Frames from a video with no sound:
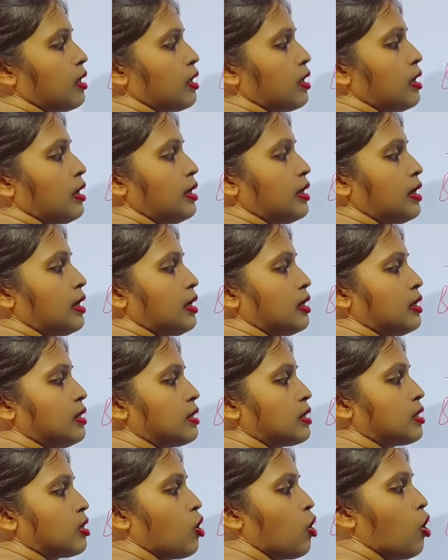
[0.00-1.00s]
it
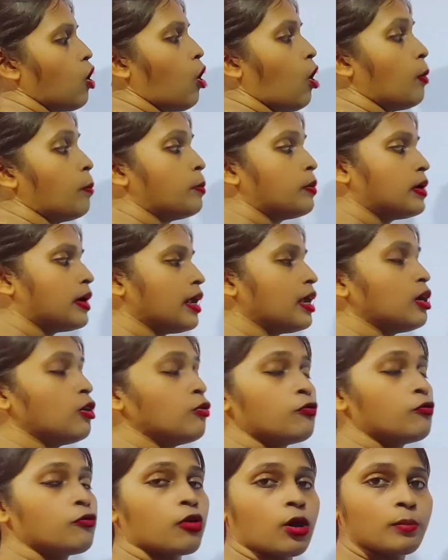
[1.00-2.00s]
is
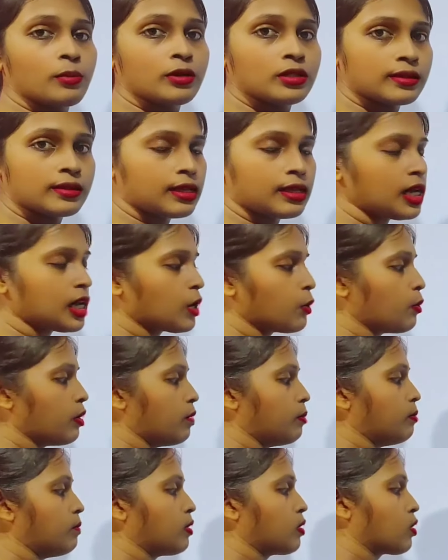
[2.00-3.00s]
obtained from a
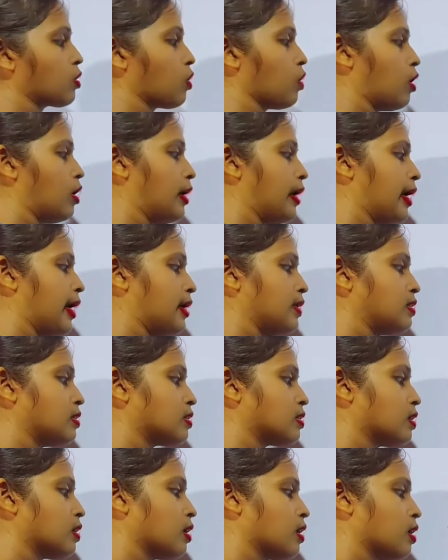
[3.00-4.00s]
silkworm called
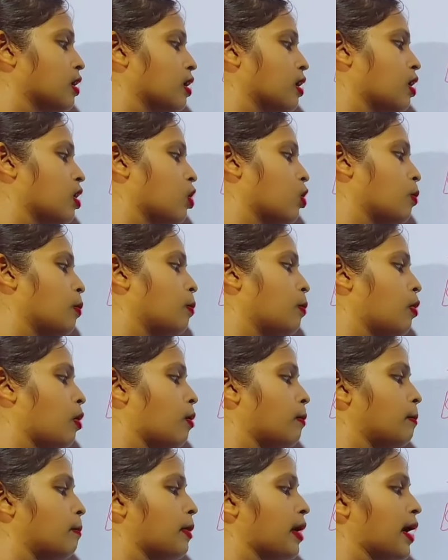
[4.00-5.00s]
as
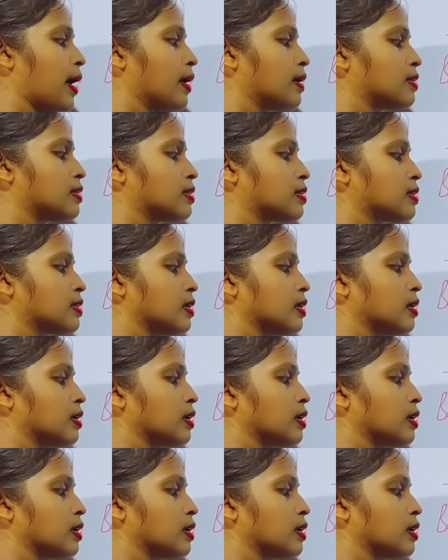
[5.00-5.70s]
Bombax